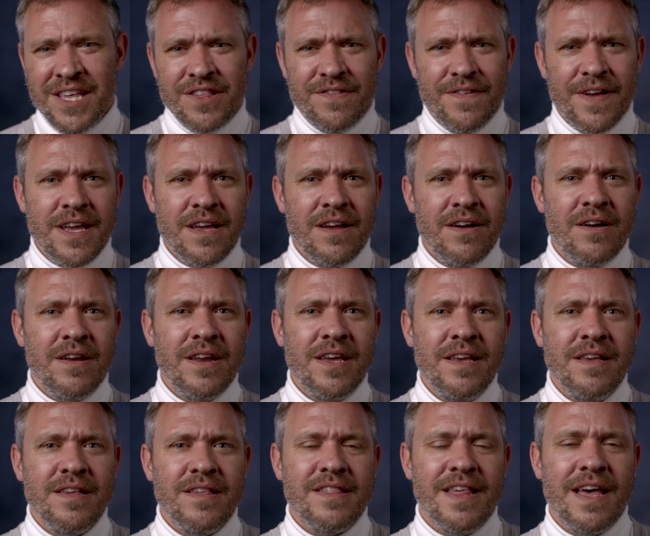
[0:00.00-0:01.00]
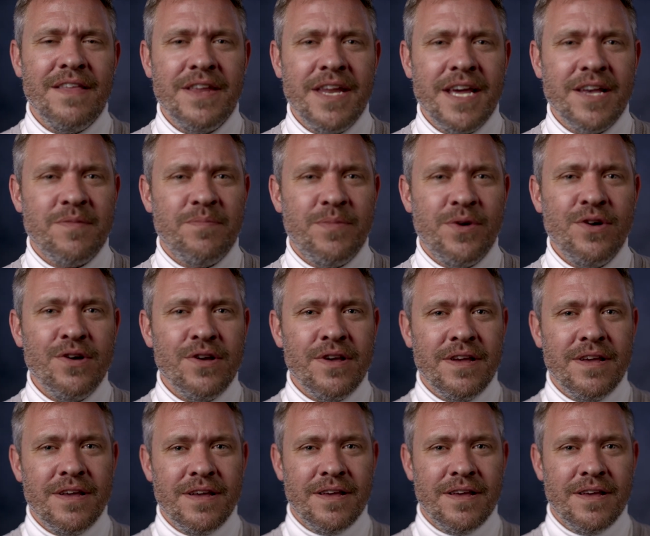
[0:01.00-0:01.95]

Svengali, is that the next book?